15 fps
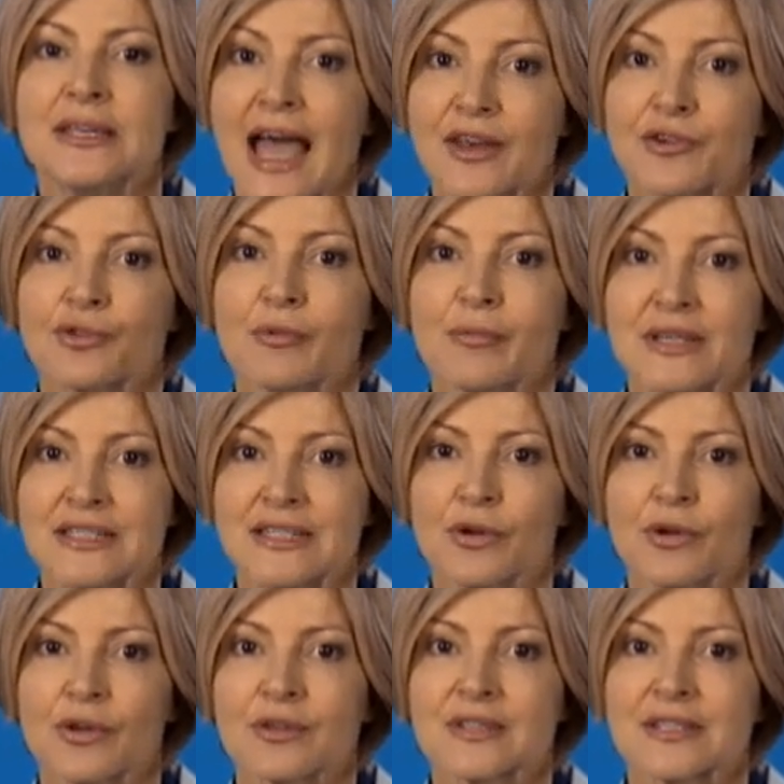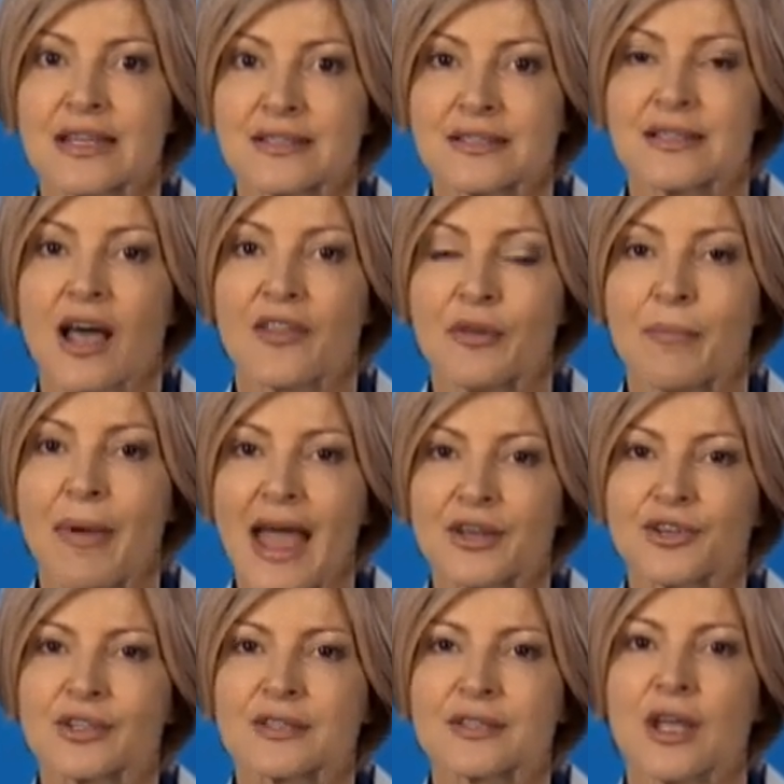natural materials inside the
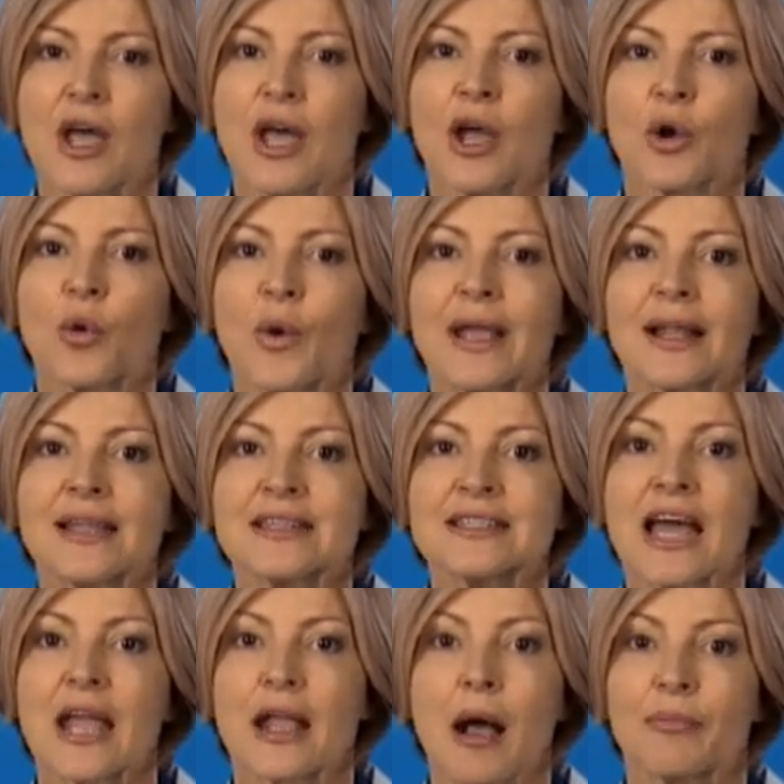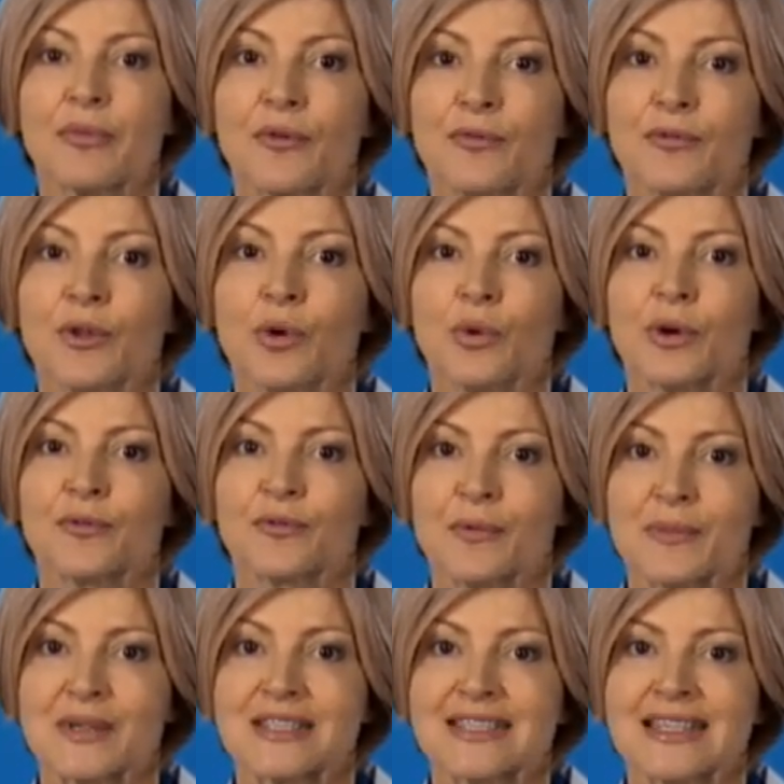patches quickly take up the fluid from
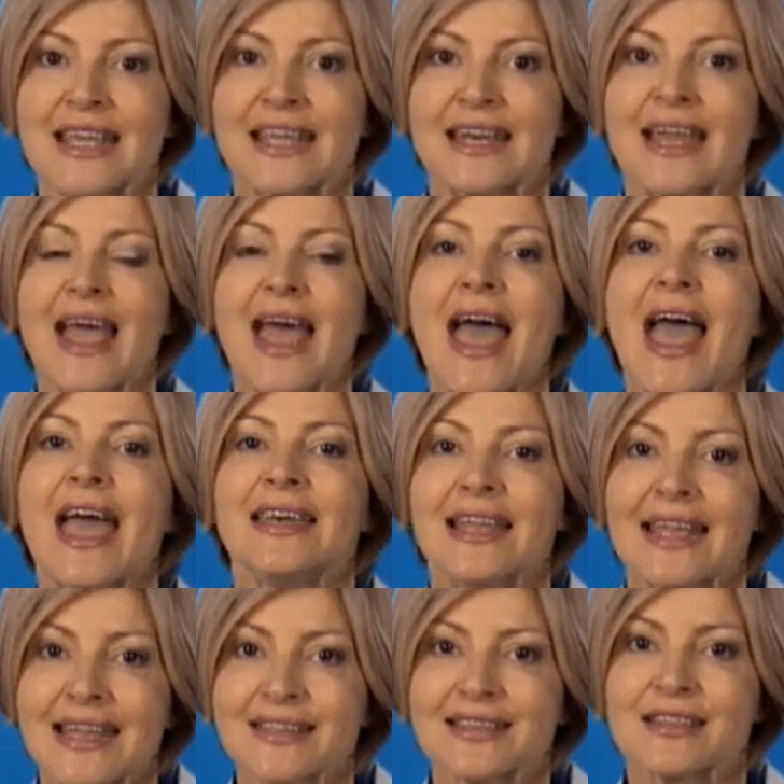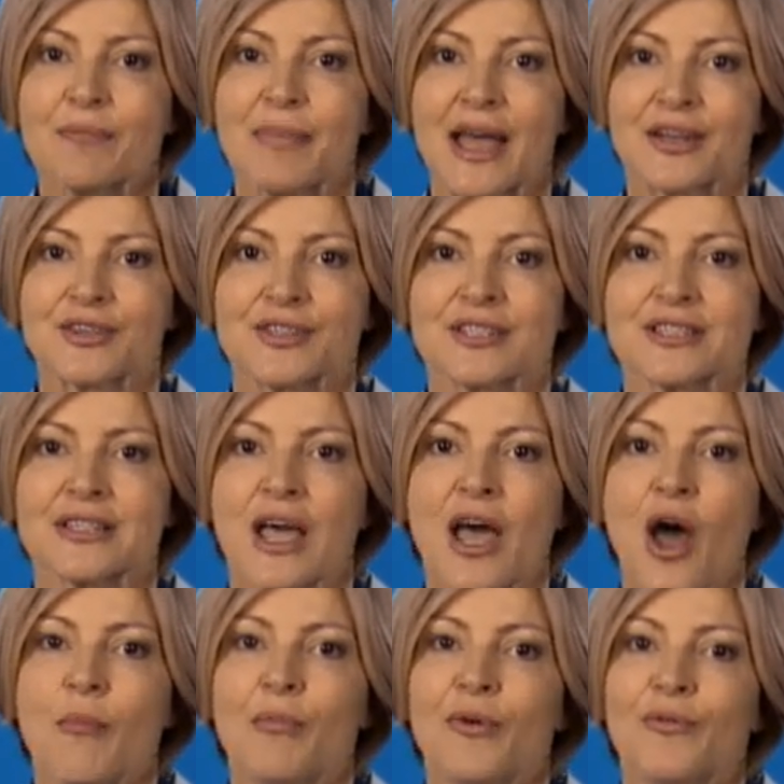the skin and into the patches
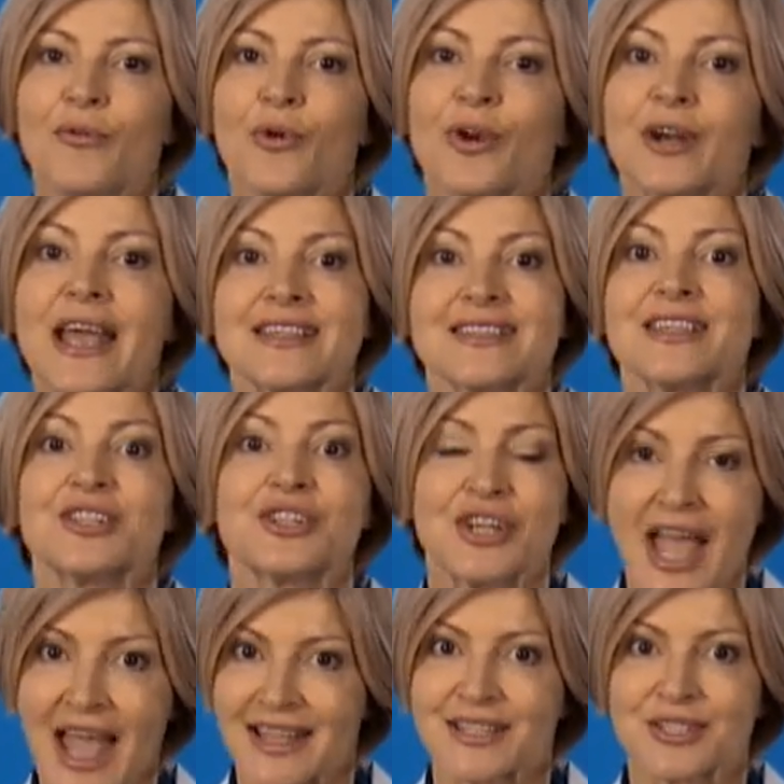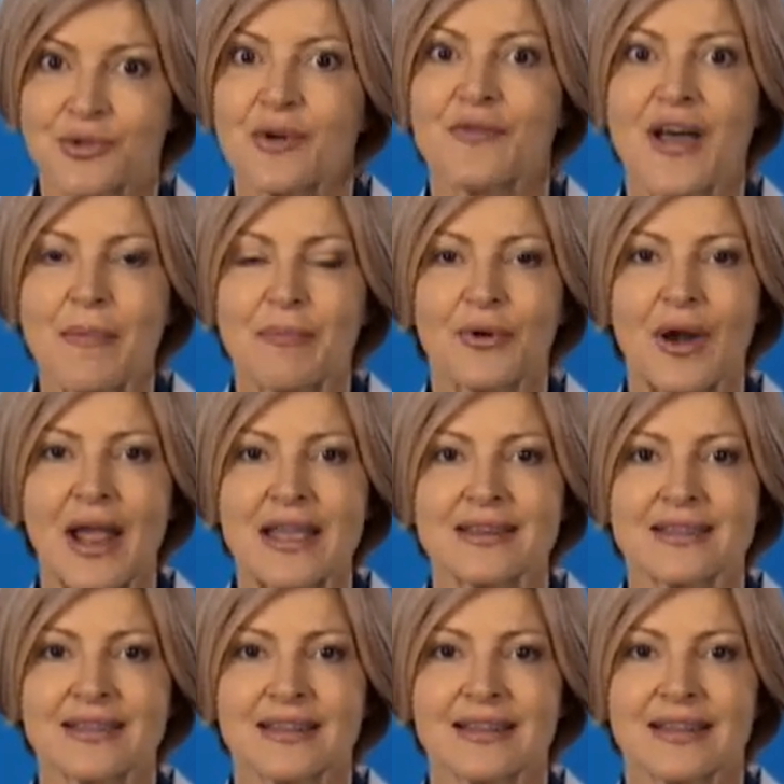before it has the chance to
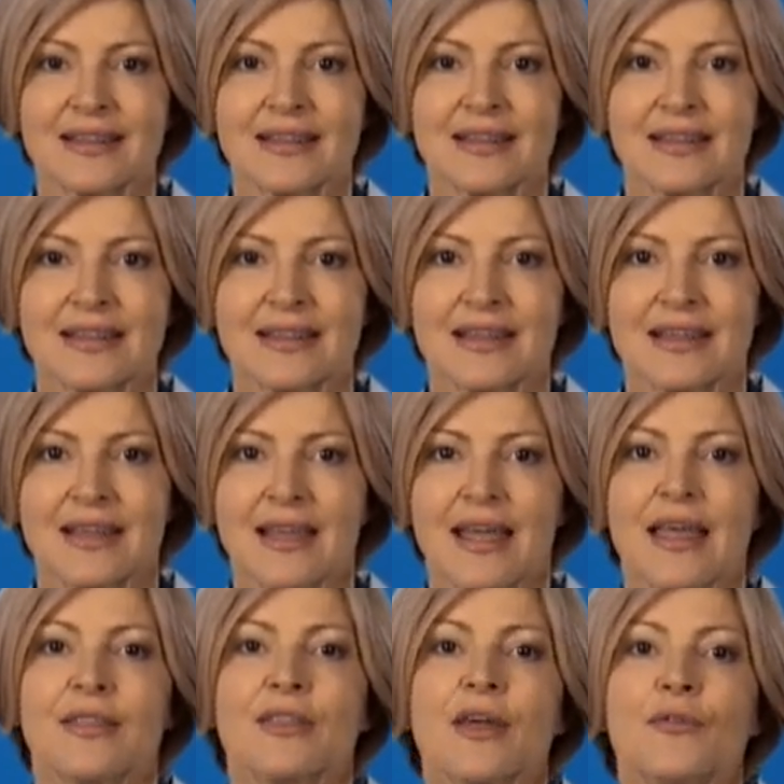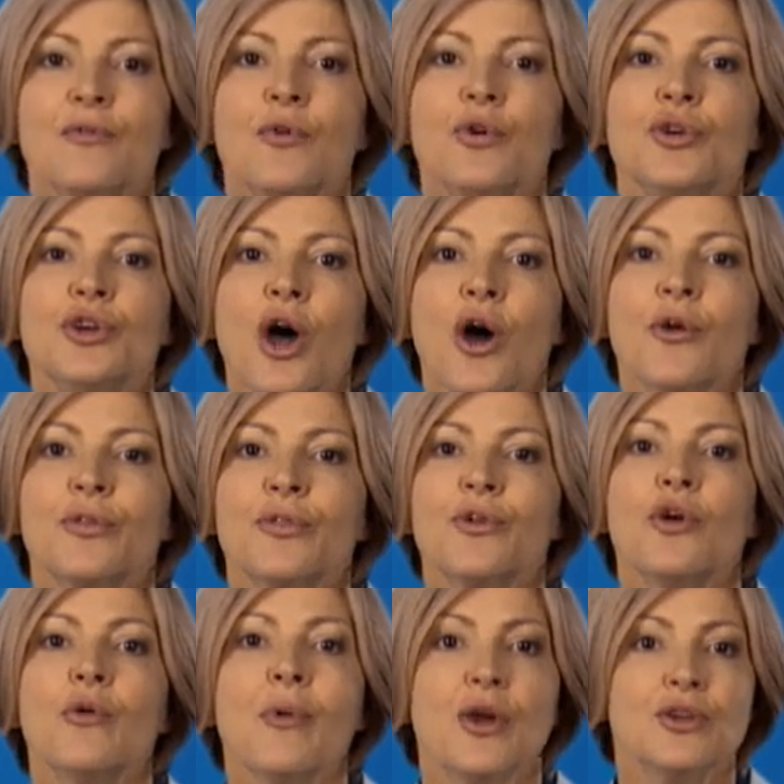evaporate. Therefore, no
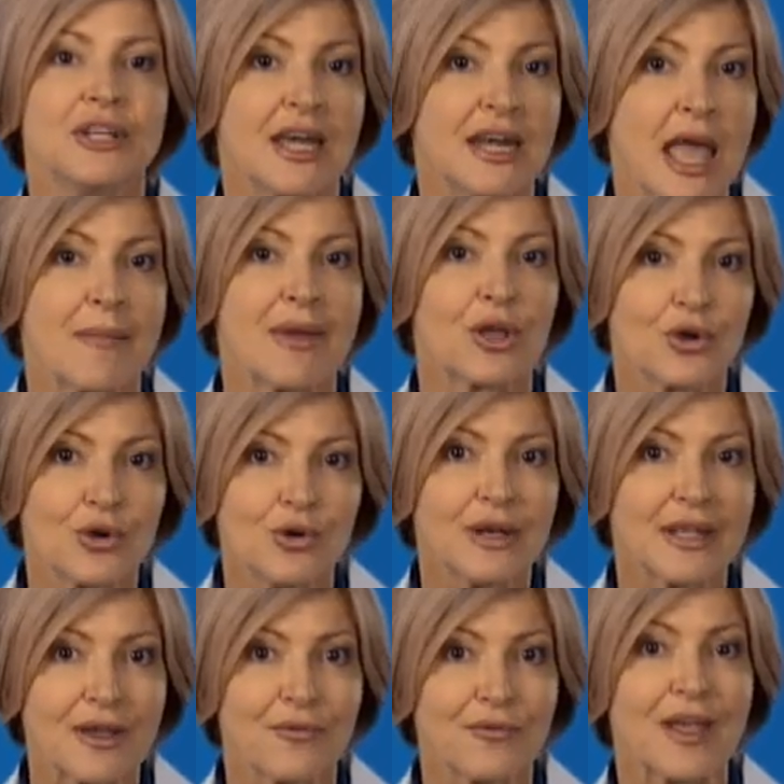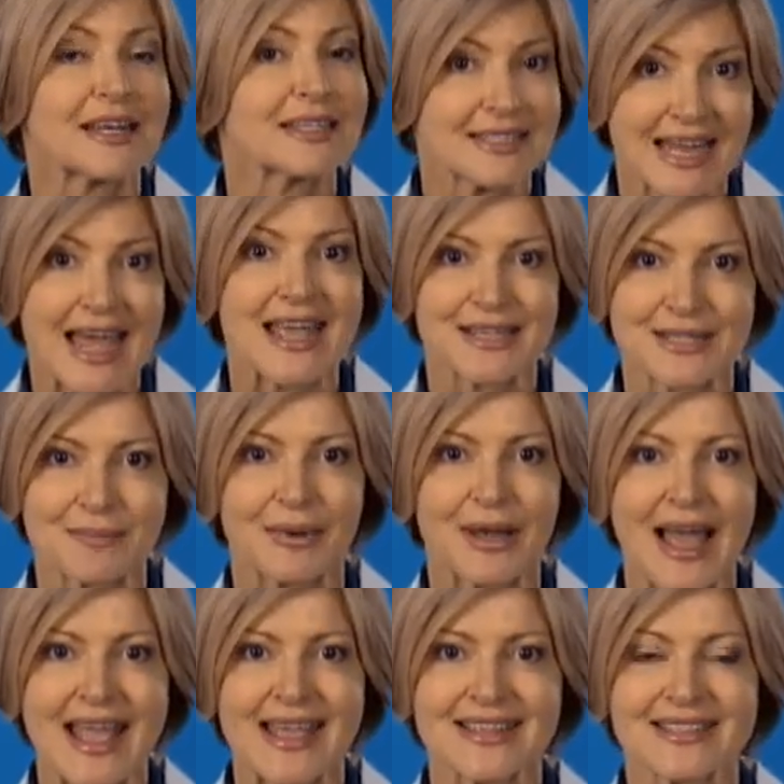thermodynamic cooling effect takes
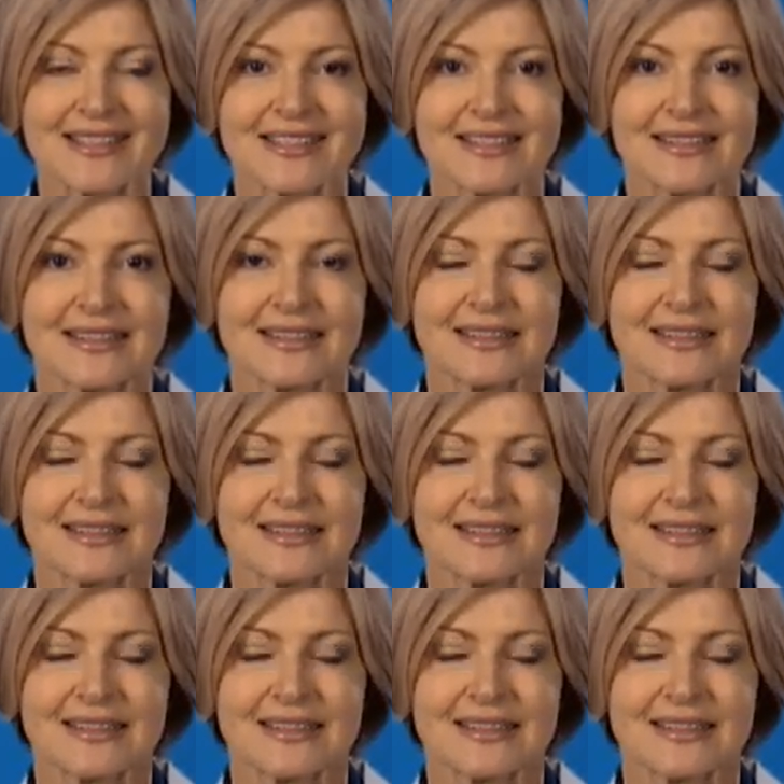place.